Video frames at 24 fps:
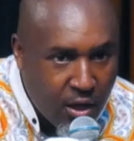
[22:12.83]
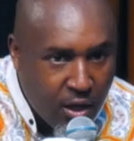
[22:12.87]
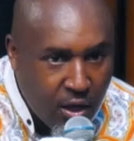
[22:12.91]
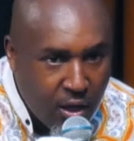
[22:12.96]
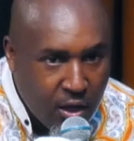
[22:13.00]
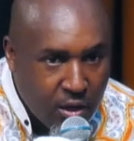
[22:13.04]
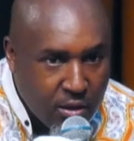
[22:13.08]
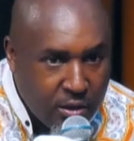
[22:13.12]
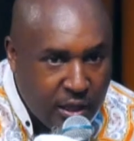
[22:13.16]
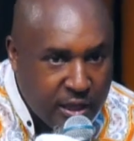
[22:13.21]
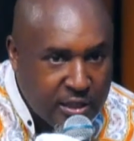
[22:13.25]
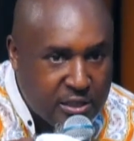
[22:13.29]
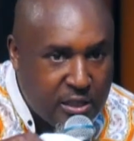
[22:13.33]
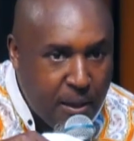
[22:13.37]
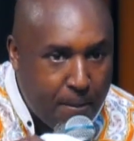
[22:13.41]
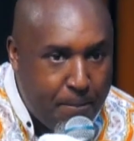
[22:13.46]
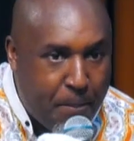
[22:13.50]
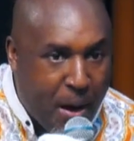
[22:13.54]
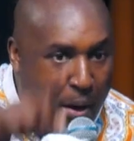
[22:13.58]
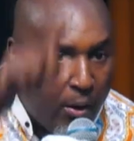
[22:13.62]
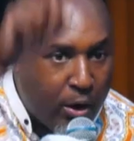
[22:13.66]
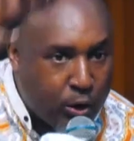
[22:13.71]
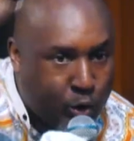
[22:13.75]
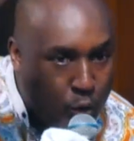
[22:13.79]
there's the
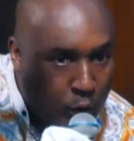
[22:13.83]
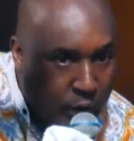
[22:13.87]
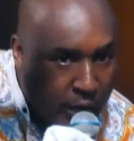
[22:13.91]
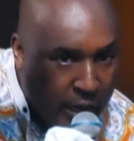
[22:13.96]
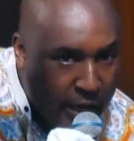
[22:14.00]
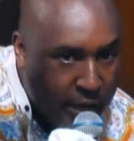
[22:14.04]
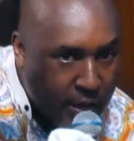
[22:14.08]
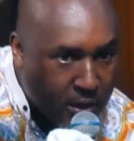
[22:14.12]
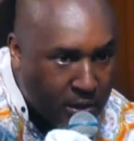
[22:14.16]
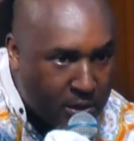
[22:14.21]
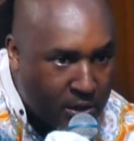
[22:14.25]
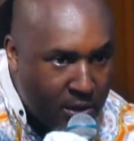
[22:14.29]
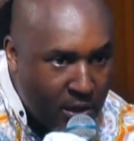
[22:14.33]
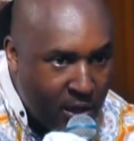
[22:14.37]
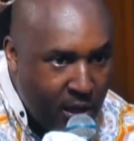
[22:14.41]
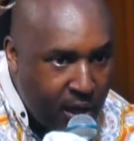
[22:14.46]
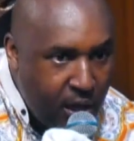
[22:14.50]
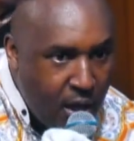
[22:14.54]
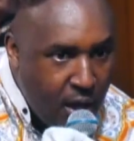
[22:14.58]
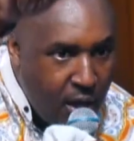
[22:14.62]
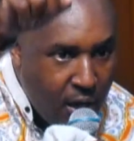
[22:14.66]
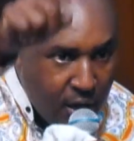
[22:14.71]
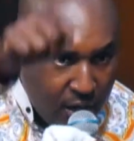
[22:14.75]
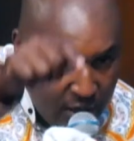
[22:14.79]
power to raise.
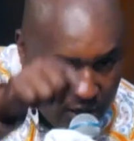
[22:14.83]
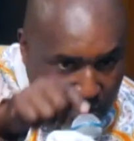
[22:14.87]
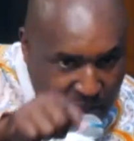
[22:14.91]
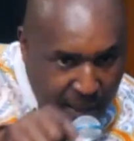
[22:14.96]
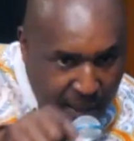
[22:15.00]
In the